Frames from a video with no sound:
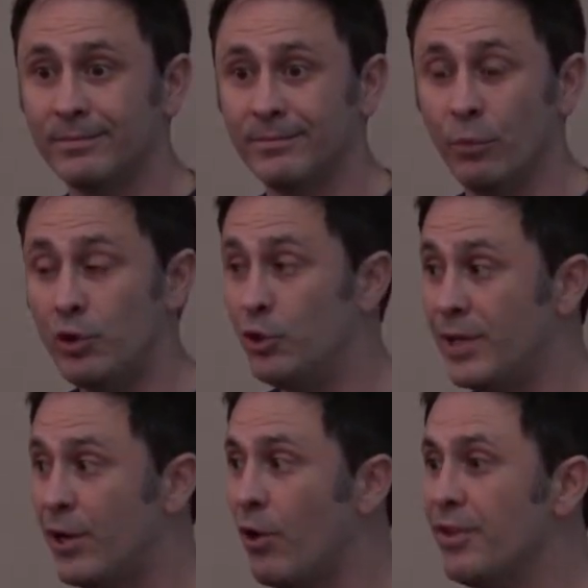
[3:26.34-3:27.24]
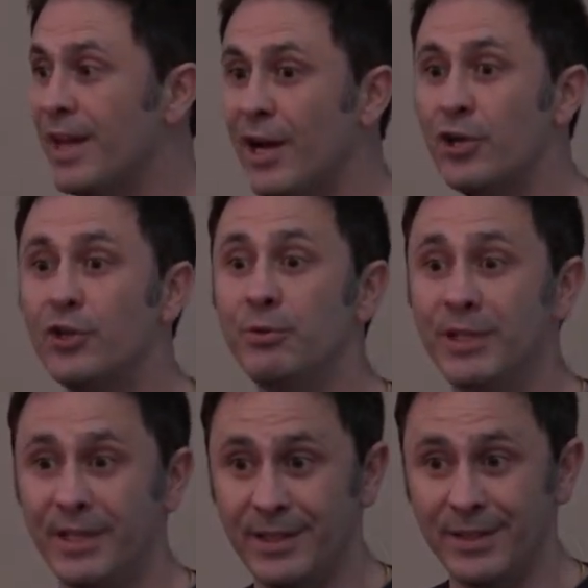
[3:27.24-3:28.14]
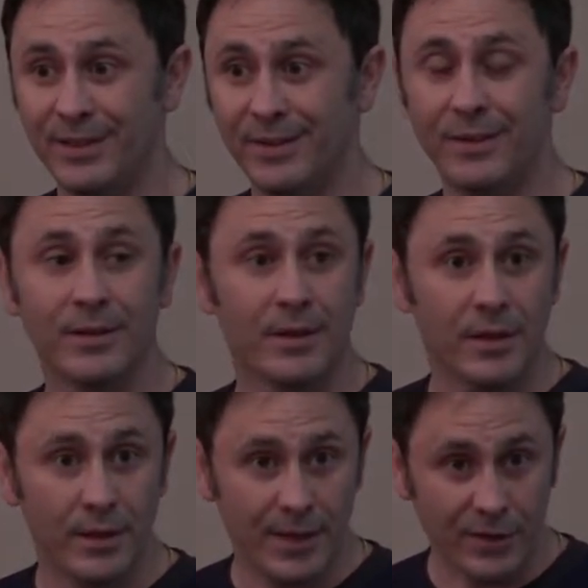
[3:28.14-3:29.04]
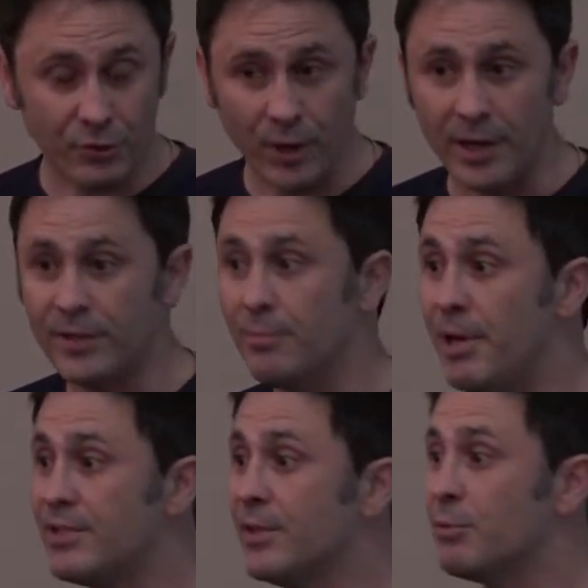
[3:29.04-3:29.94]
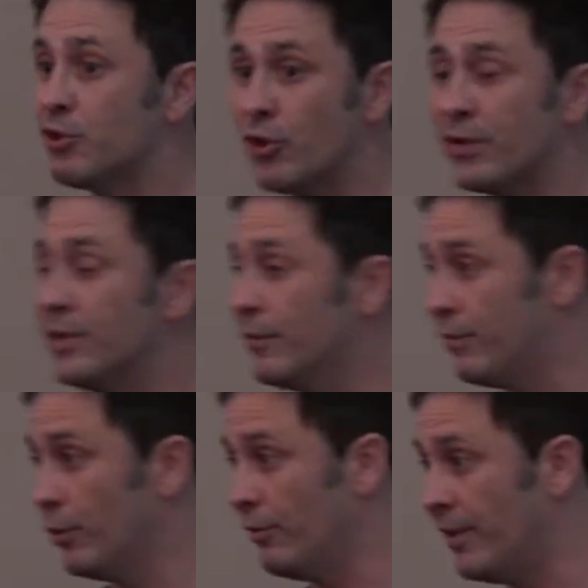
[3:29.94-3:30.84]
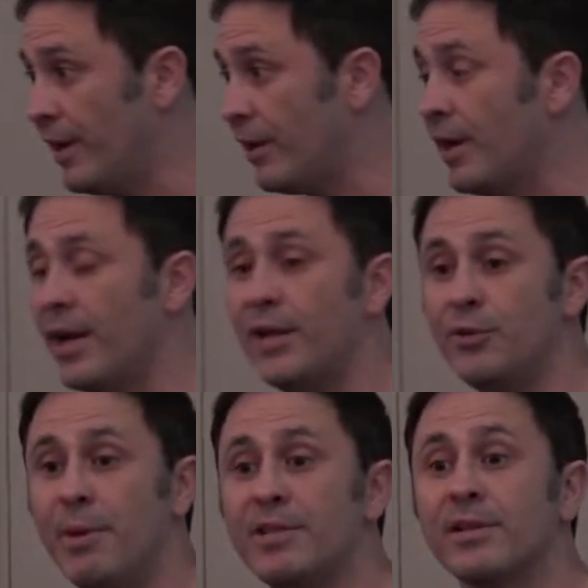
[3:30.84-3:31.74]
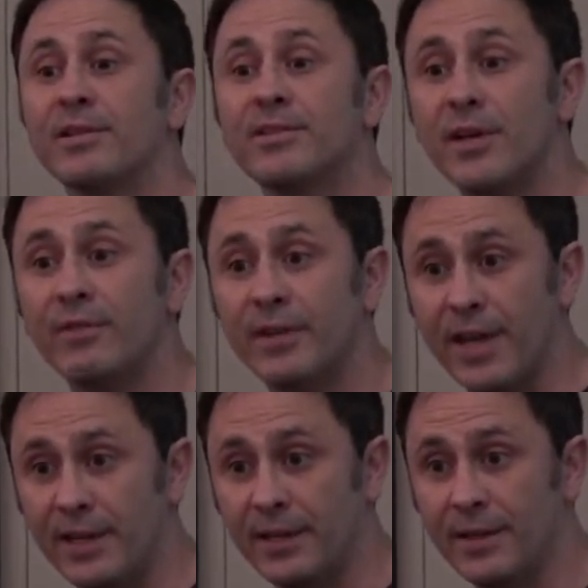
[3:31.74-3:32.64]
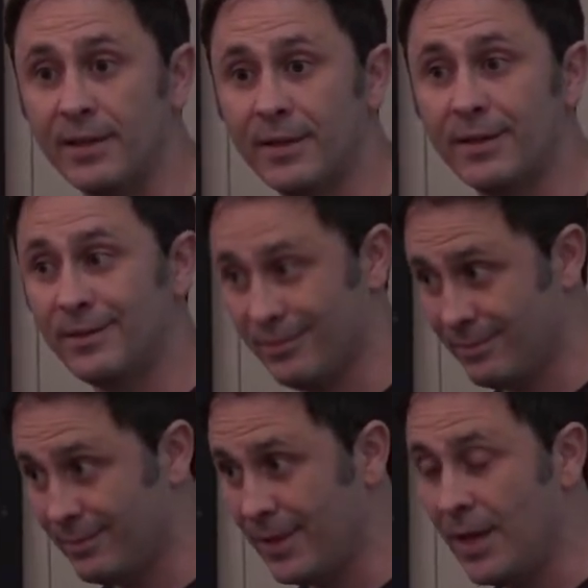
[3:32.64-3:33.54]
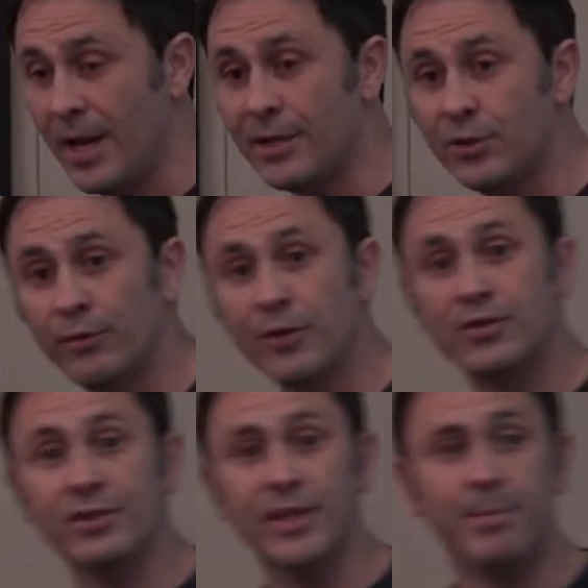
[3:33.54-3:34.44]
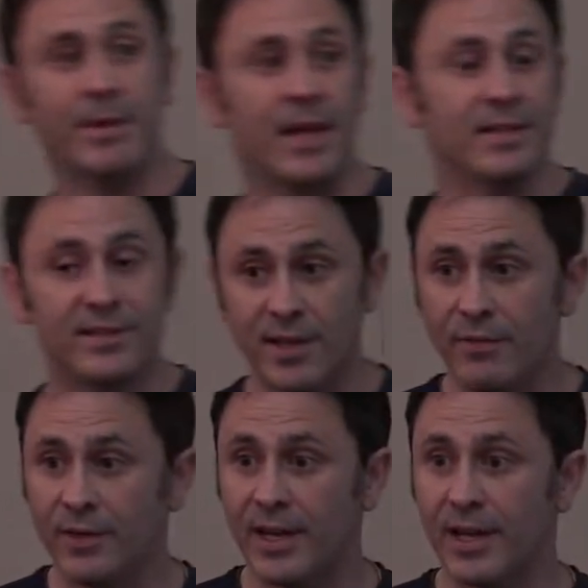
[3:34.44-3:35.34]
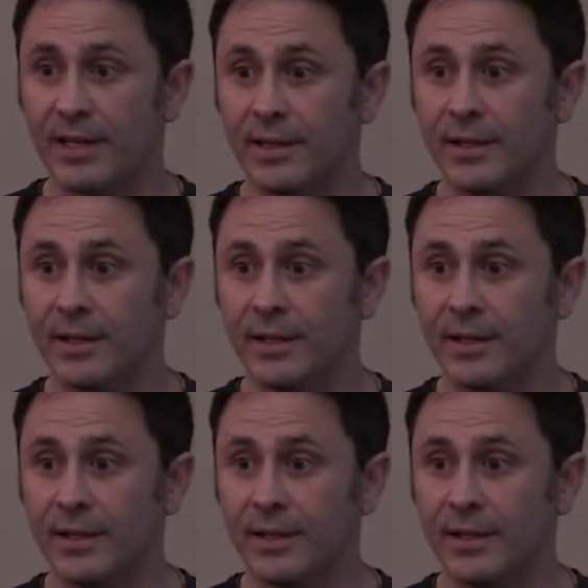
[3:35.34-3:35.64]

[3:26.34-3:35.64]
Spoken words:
Would you get all the air you need? That's right. You're basically obstructing the flow of air, and you're basically suffocating. And so if you're sleeping and suffocating,